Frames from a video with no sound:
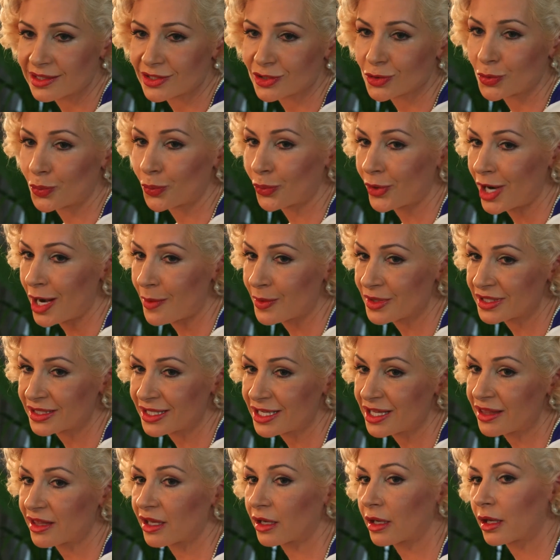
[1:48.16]
a
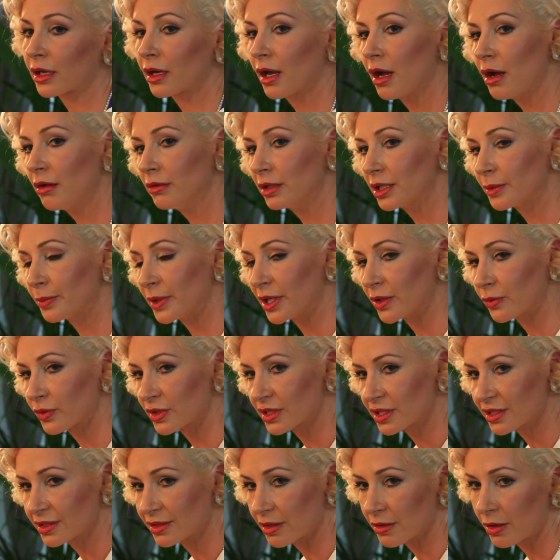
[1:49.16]
supremacy that can only be
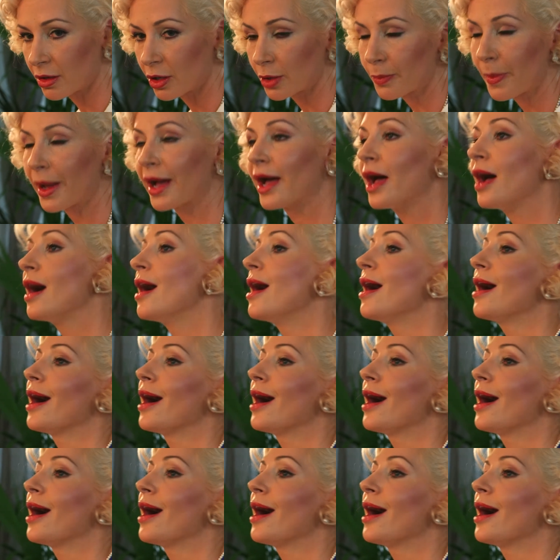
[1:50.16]
restored by